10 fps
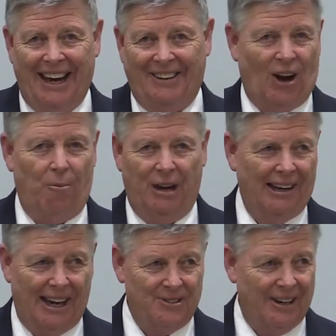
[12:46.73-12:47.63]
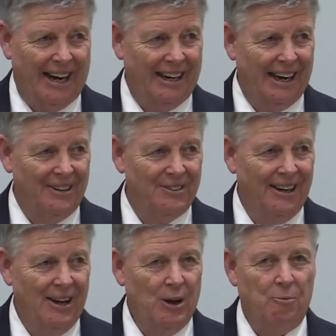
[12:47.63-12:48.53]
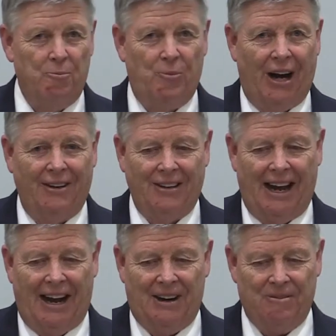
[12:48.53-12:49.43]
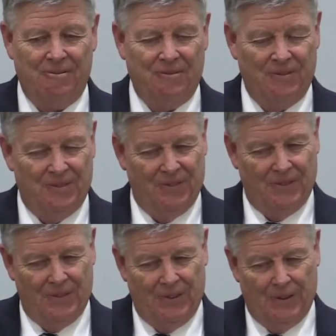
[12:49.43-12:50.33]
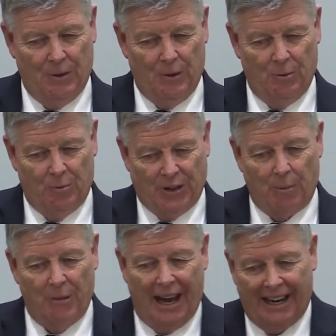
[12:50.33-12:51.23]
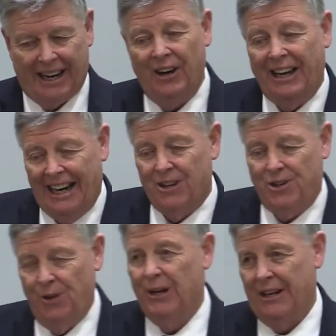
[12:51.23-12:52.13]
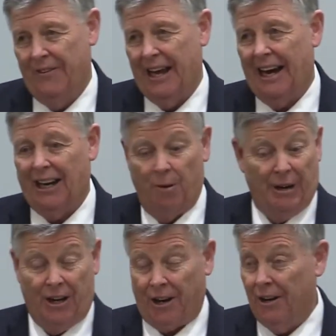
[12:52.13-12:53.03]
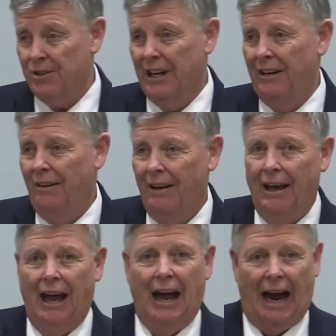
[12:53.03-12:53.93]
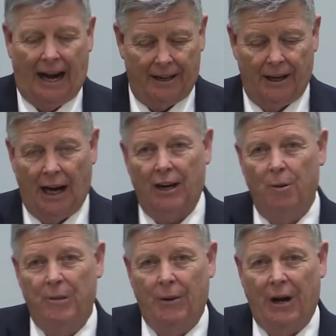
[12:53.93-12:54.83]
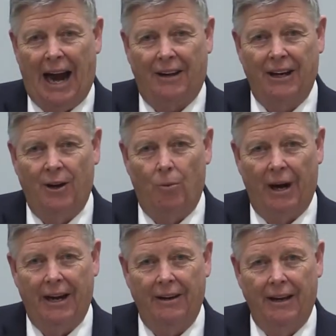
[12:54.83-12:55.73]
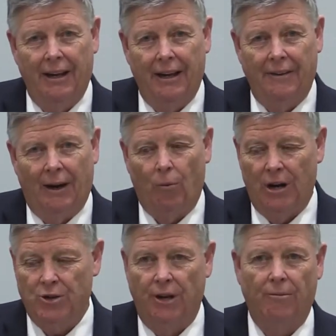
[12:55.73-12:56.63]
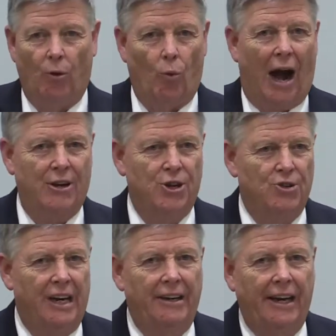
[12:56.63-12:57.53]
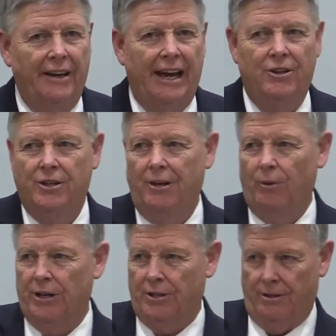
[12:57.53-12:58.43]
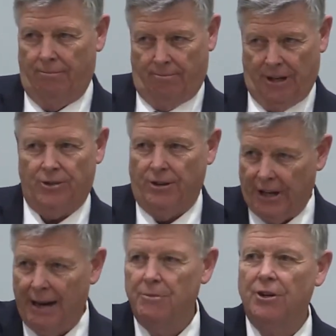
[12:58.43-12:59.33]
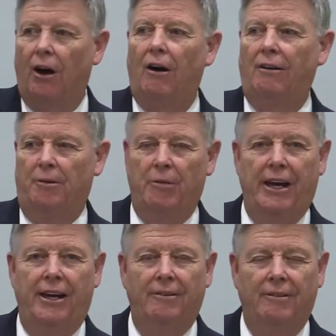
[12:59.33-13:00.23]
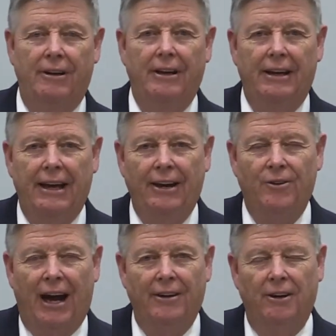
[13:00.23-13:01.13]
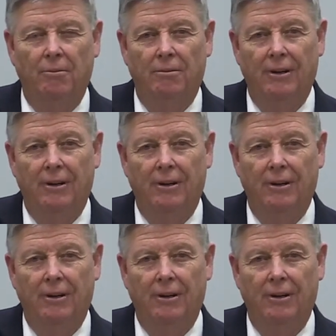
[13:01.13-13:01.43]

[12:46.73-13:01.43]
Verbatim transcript: he taught me a lesson, I guess. But, uh, but the, it could issue into that. I could be cursing, I, I could be reacting in a way that wasn't righteous indignation, which Mr. James saw in me, and he tried to